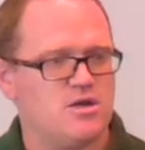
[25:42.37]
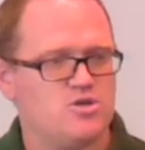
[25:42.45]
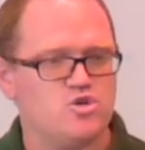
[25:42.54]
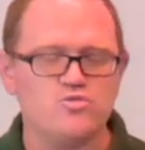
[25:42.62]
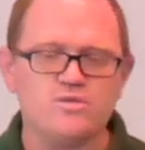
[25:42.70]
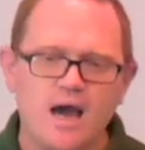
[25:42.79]

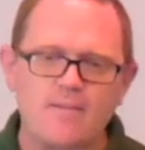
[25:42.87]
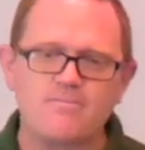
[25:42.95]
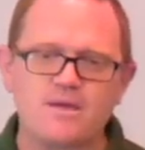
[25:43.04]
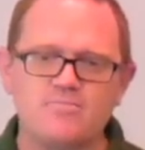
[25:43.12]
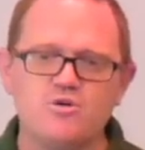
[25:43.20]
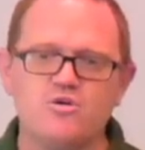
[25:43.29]
Do not
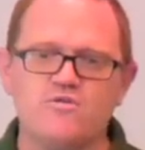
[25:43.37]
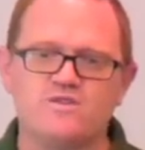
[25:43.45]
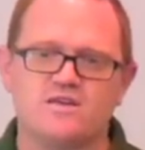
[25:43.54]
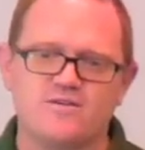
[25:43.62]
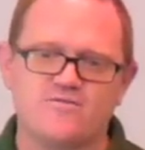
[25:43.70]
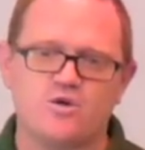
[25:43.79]
be moved.
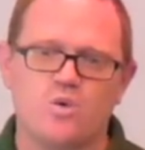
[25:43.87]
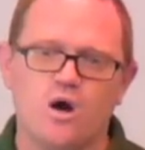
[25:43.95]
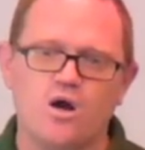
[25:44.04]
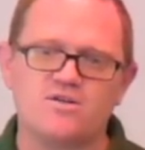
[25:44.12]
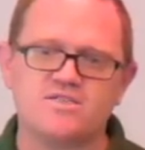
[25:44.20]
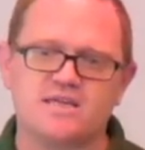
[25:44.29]
And if you
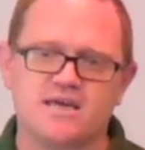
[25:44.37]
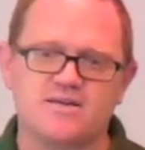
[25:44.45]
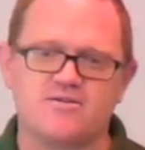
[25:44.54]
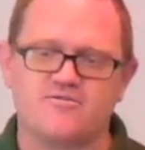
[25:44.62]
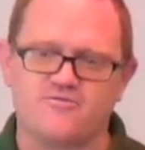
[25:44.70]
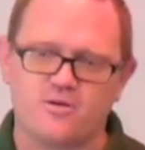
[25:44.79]
are, stand in
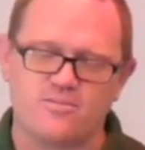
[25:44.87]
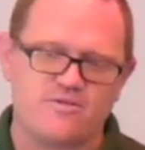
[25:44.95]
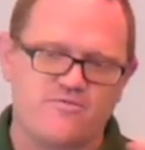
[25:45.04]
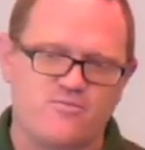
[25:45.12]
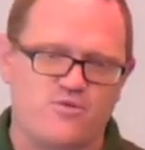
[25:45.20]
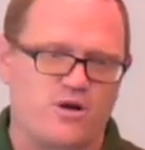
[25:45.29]
affirmative
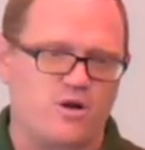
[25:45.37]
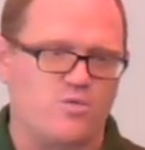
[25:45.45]
prayer,